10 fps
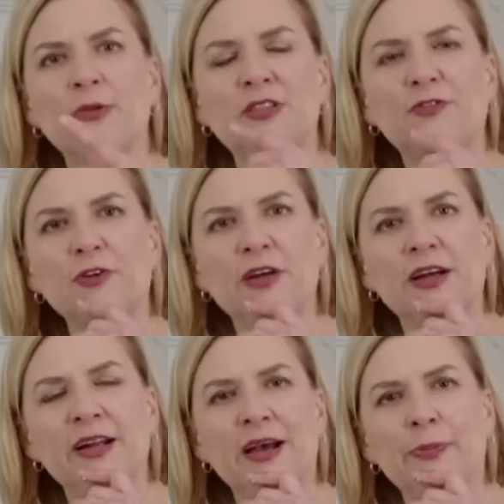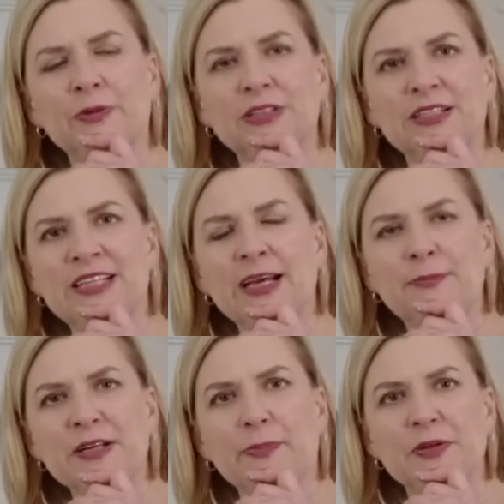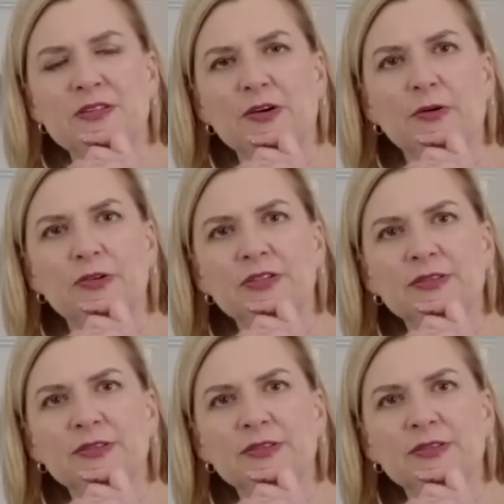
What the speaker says: was for a taped episode.